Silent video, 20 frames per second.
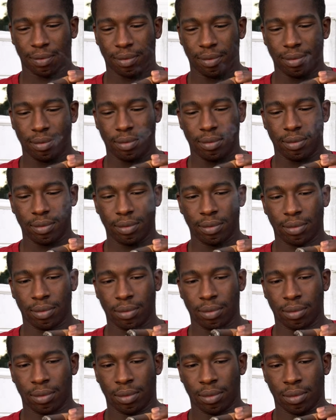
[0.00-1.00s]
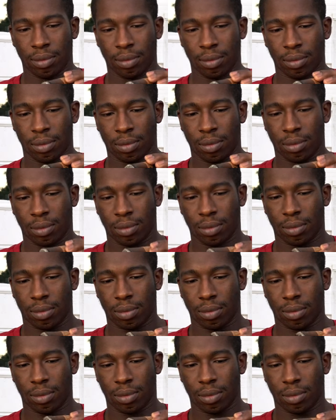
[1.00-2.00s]

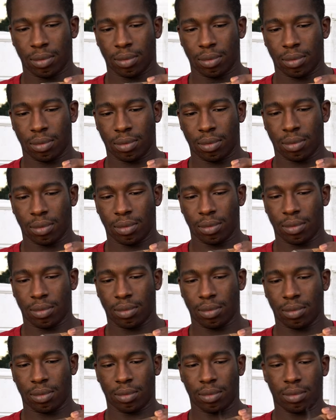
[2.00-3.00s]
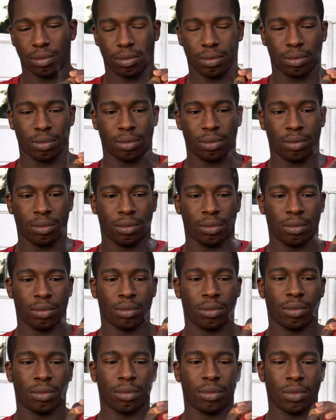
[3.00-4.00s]

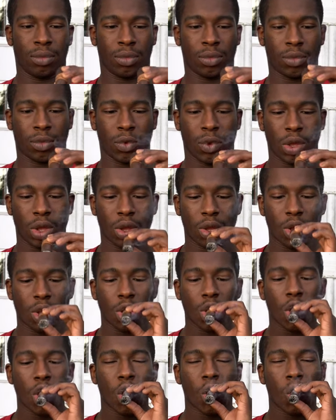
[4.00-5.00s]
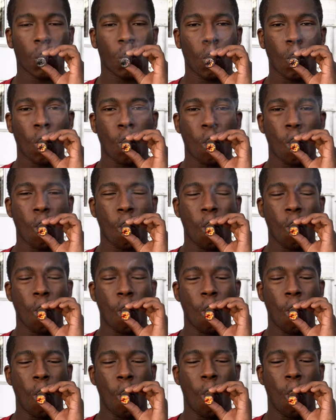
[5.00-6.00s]

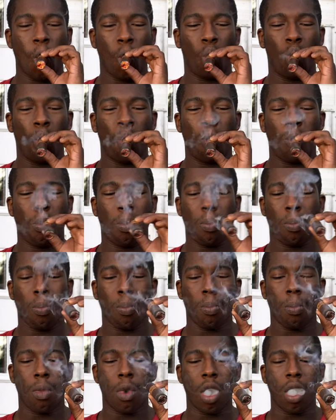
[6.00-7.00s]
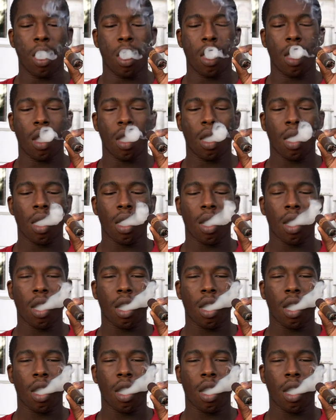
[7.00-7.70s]
Nothing is said.